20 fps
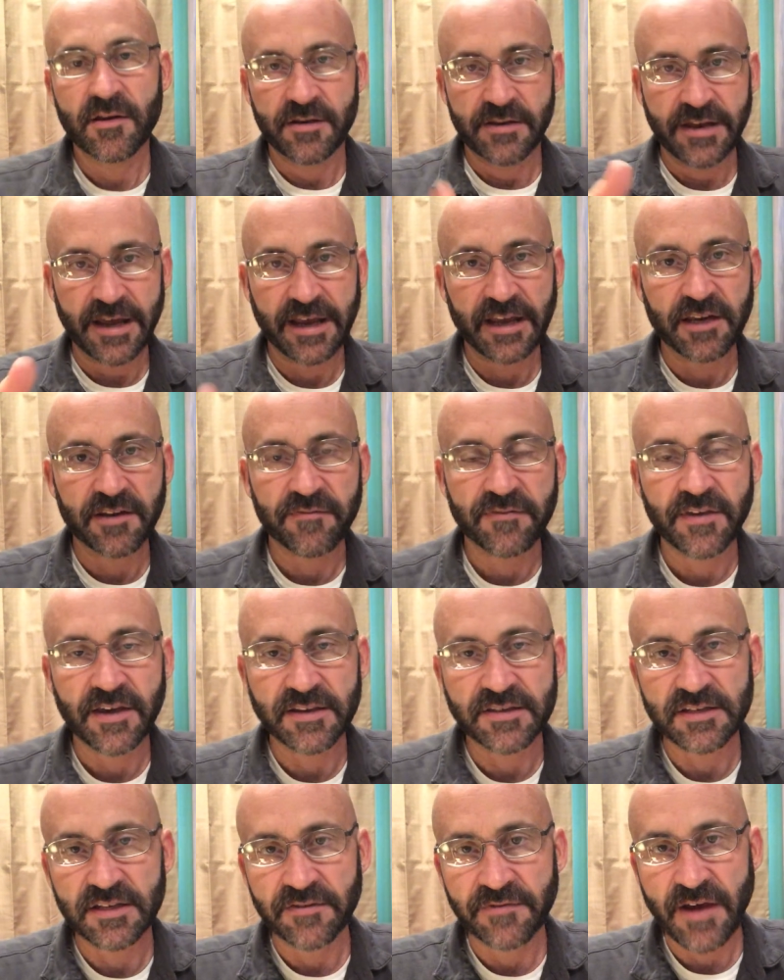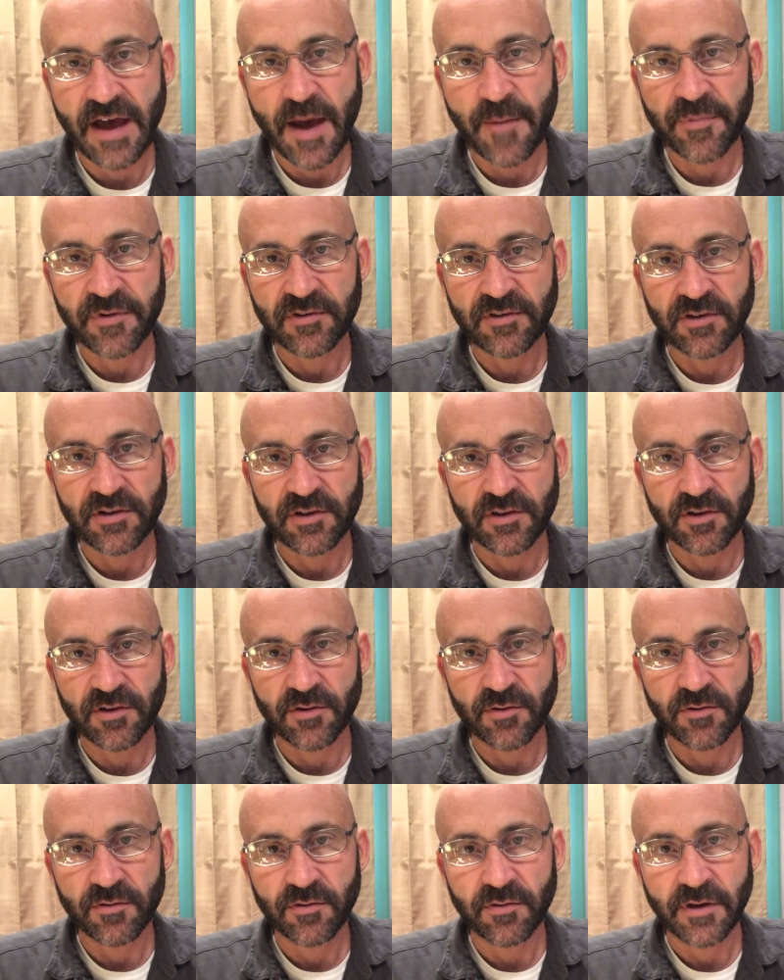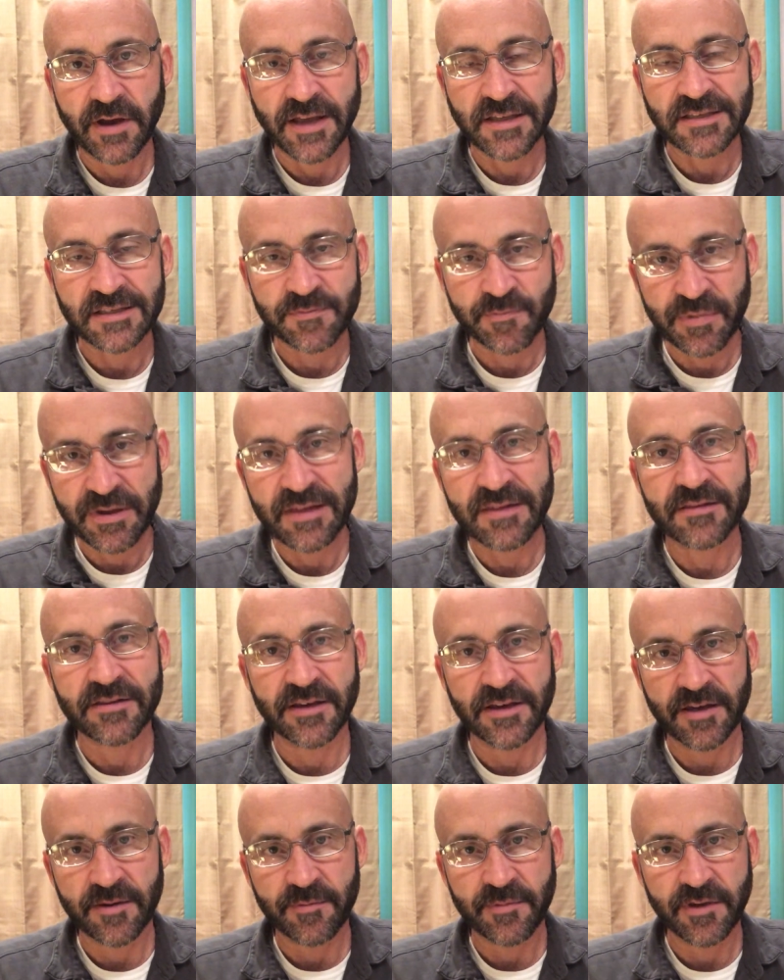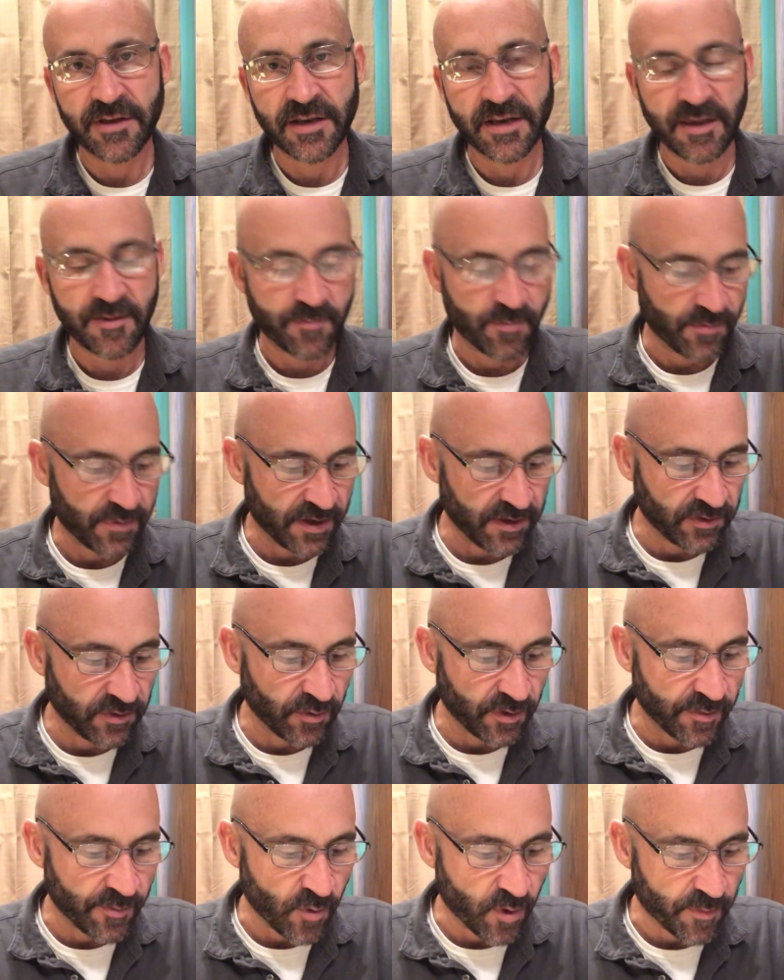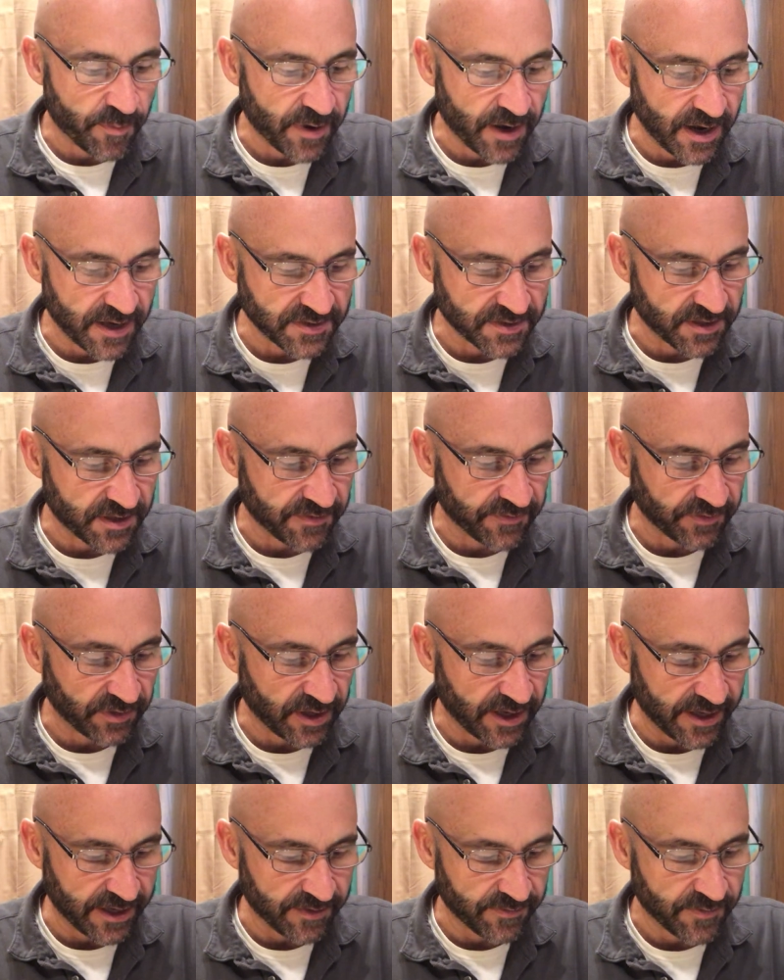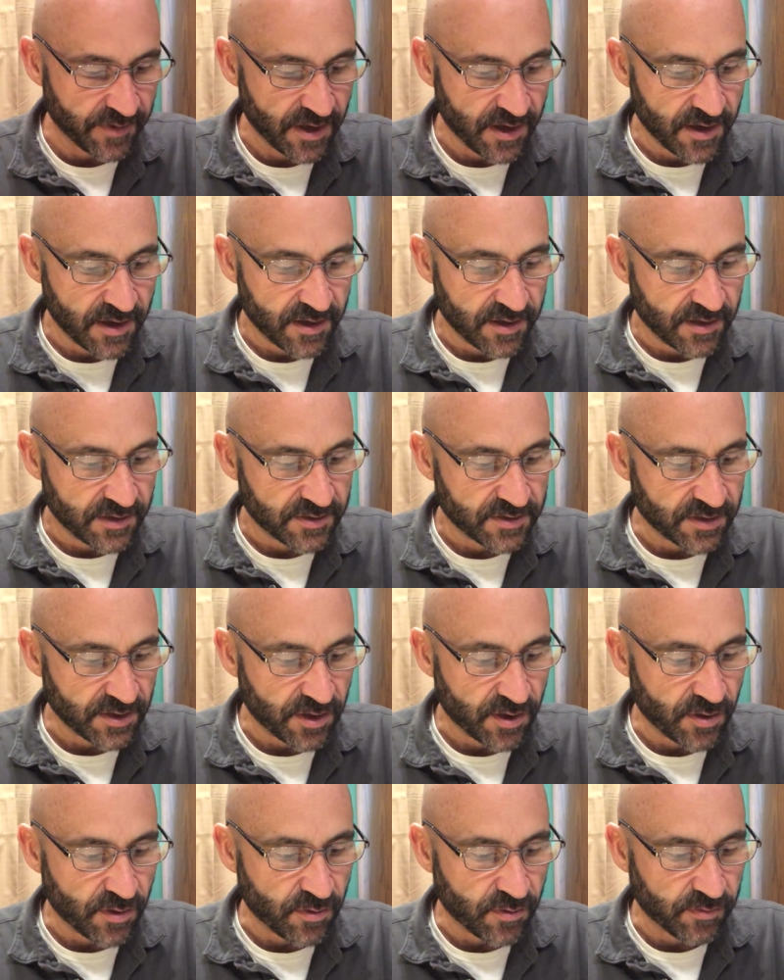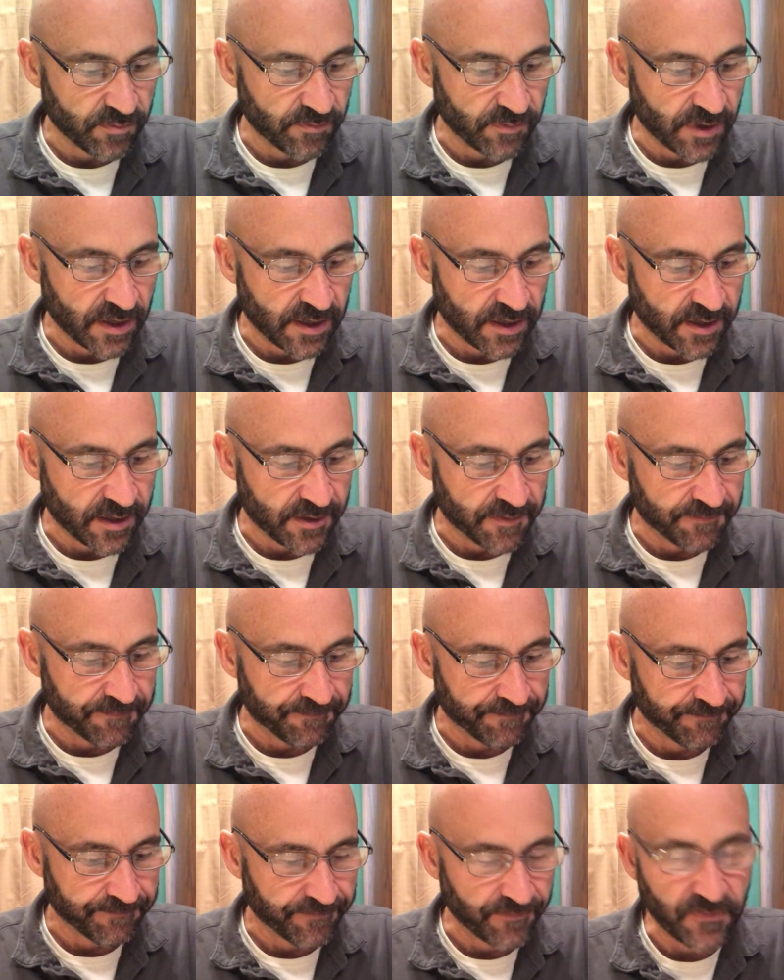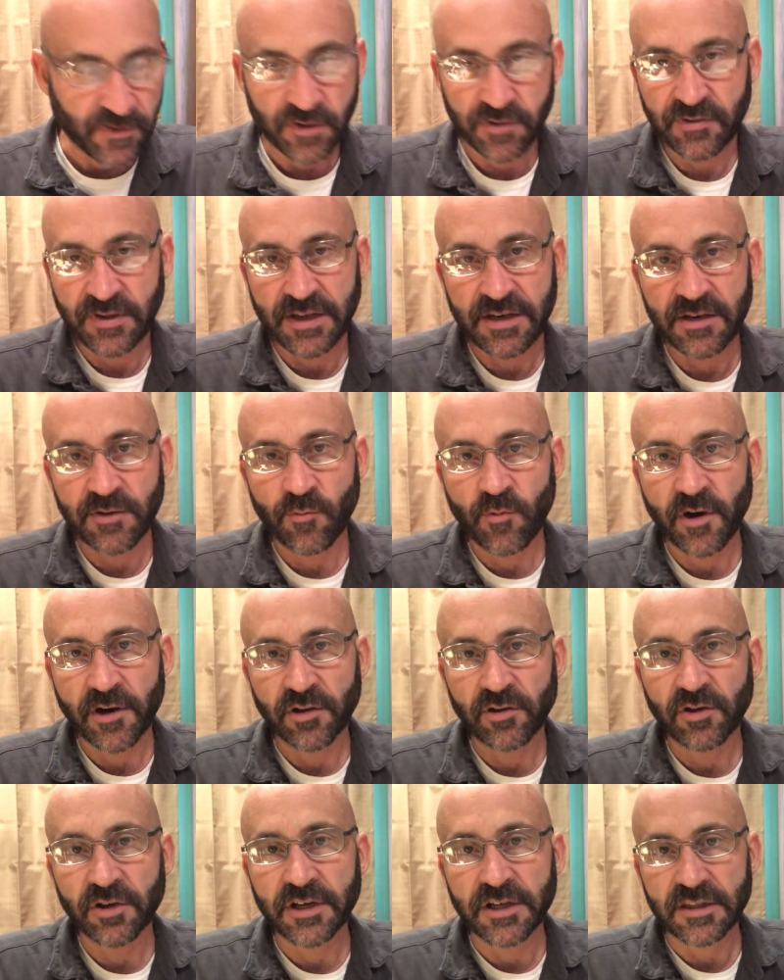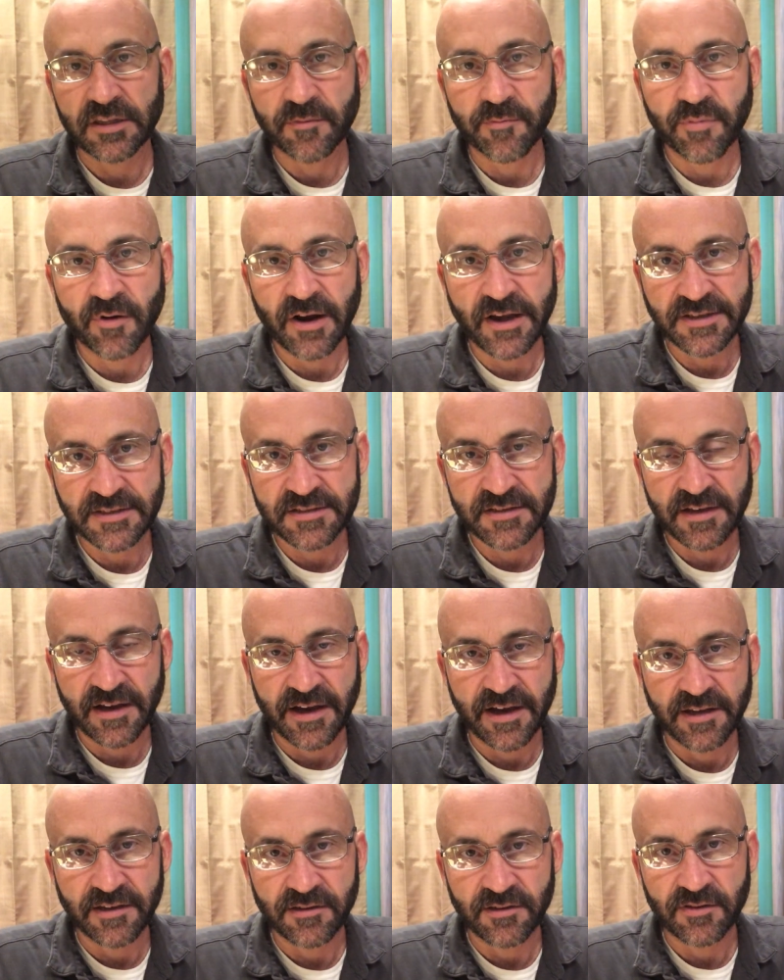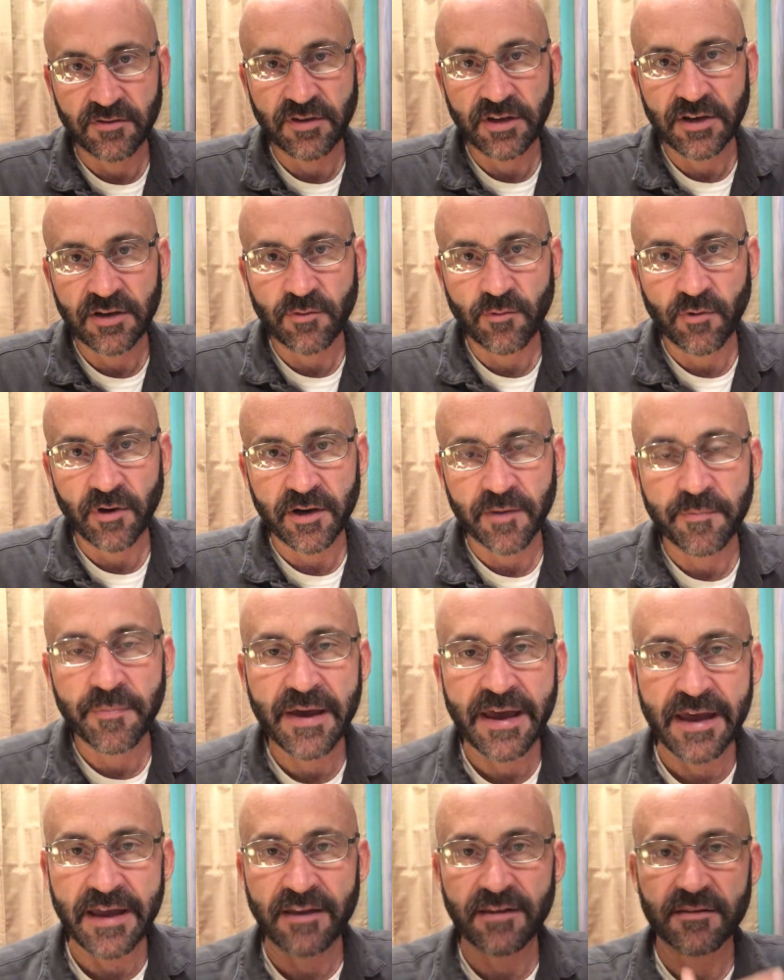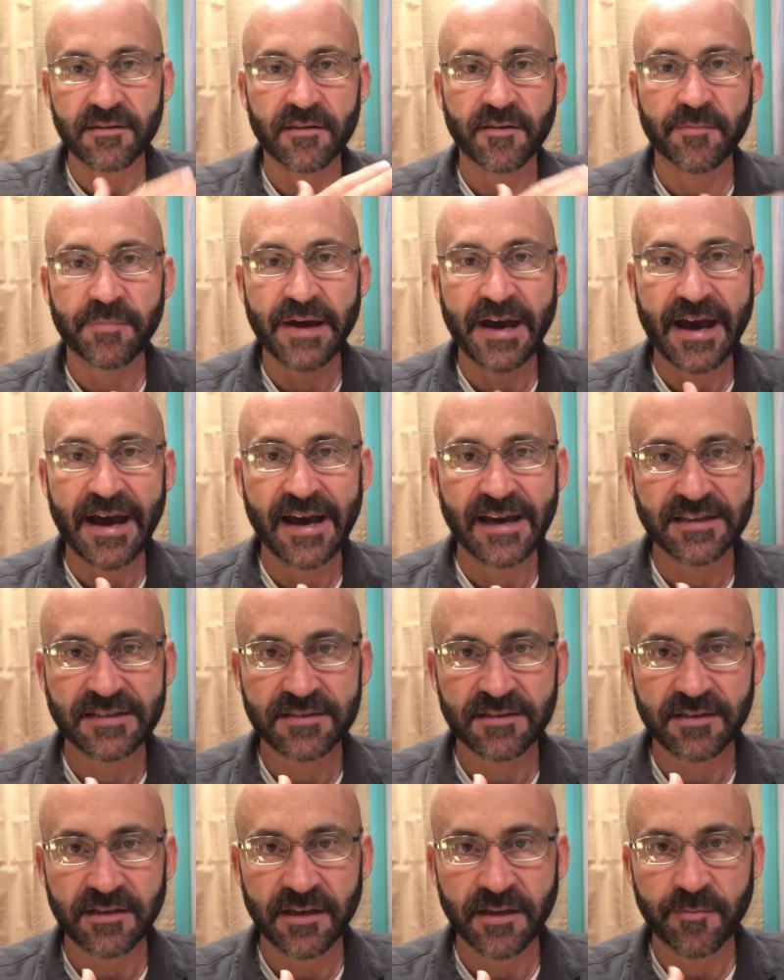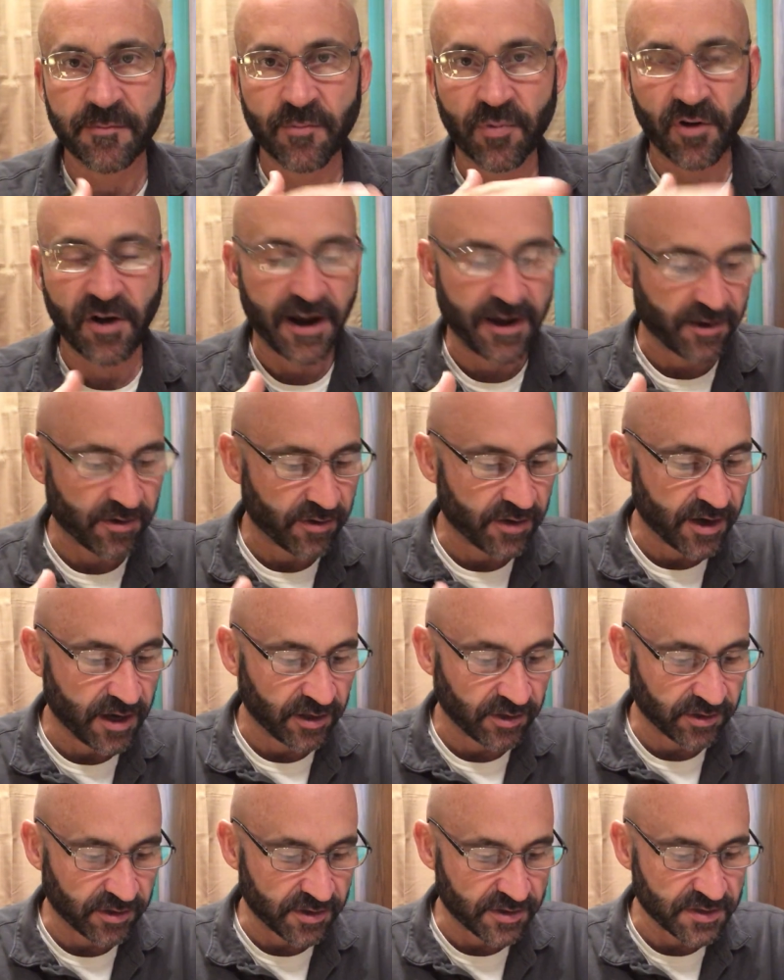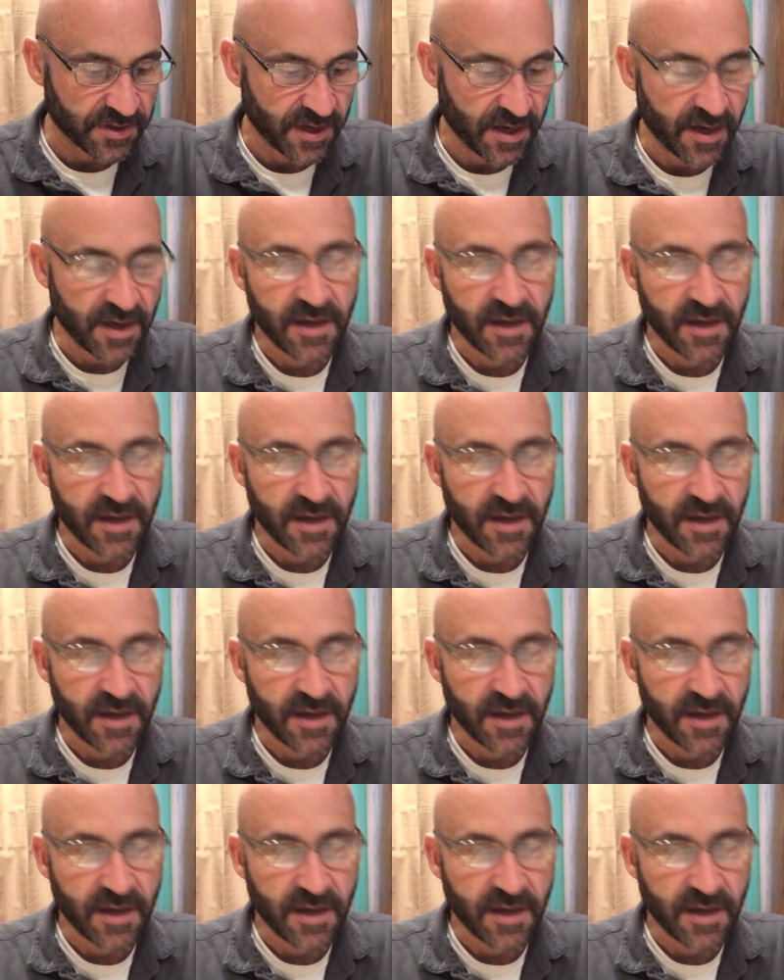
negative things that have happened to you and spin them in a, into a more positive light. So um, you tend to want to look at the bright side. You tend to want to paint the past in brighter colors.